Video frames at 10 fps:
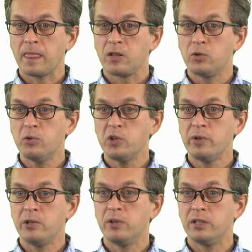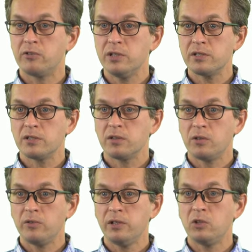two qubit unitaries
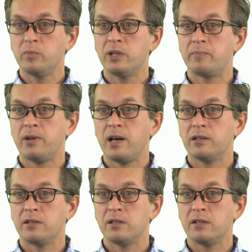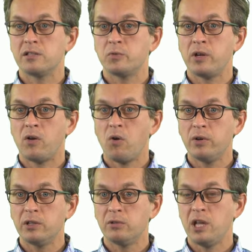don't need to be applied in this way
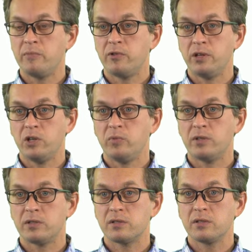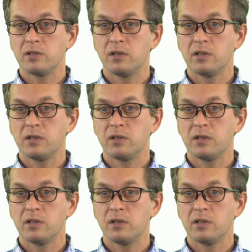only to neighboring qubits.